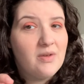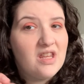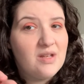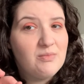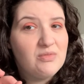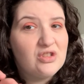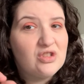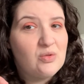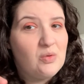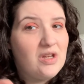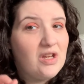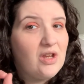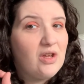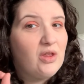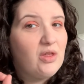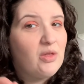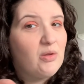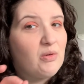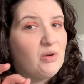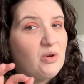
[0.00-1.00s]
squeak
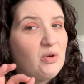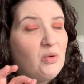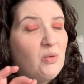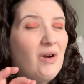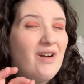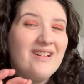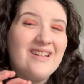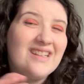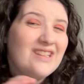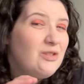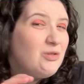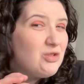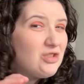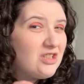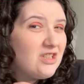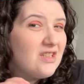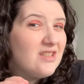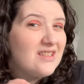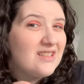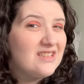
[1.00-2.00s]
through usually
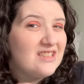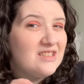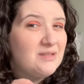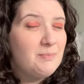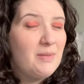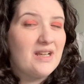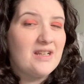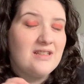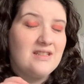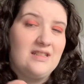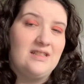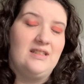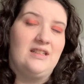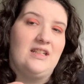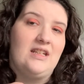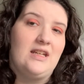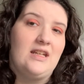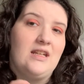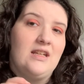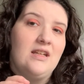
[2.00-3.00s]

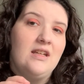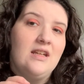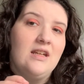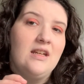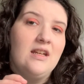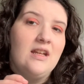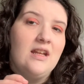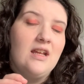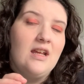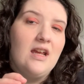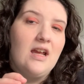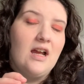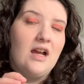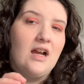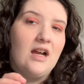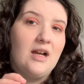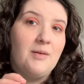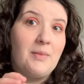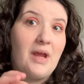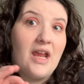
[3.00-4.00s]
unexpectedly
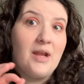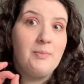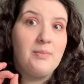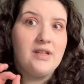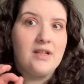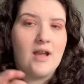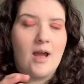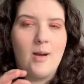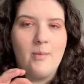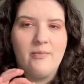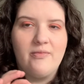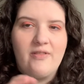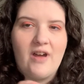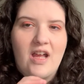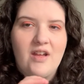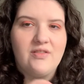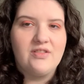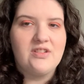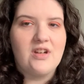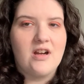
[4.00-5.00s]
and become
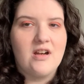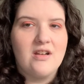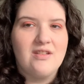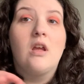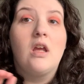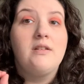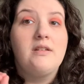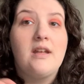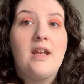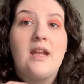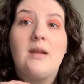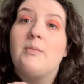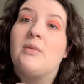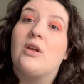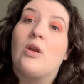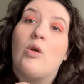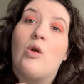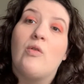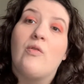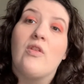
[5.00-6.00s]
5 stars. Today I'm going to
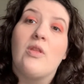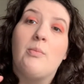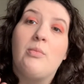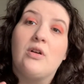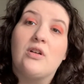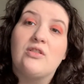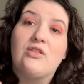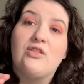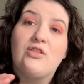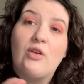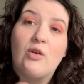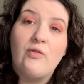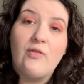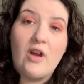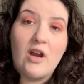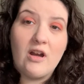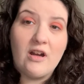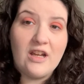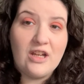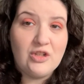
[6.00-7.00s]
go over the books so
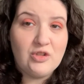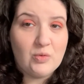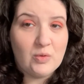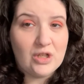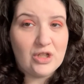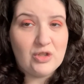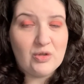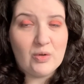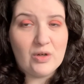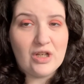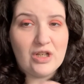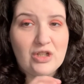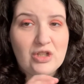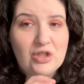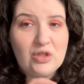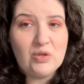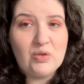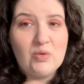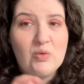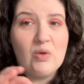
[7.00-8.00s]
far in
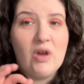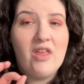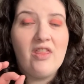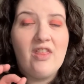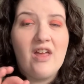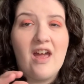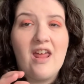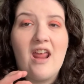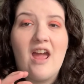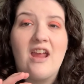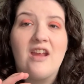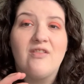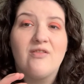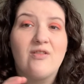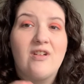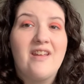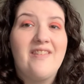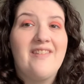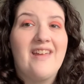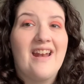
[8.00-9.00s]
2022 that I have
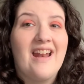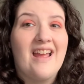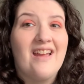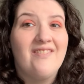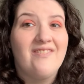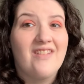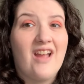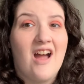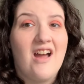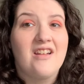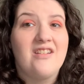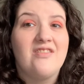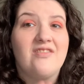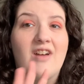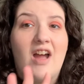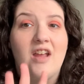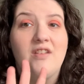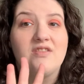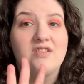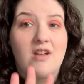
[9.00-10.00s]
read that have gotten
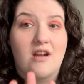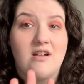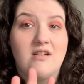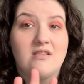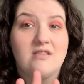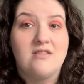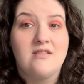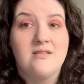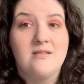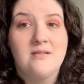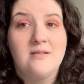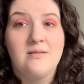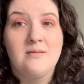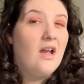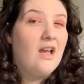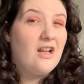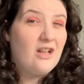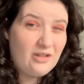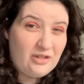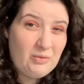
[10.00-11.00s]
5 stars.
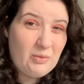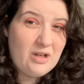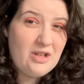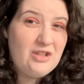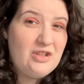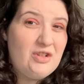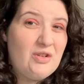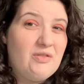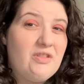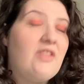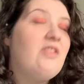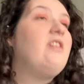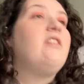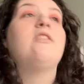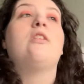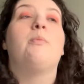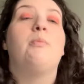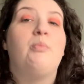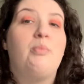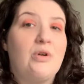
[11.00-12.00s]
I also wanted to note that these
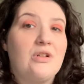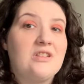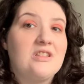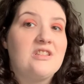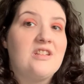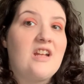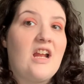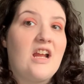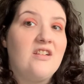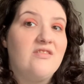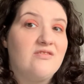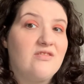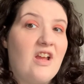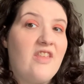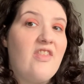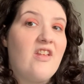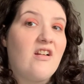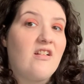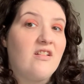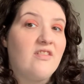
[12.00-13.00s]
are books that I have read
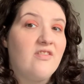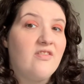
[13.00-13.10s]
that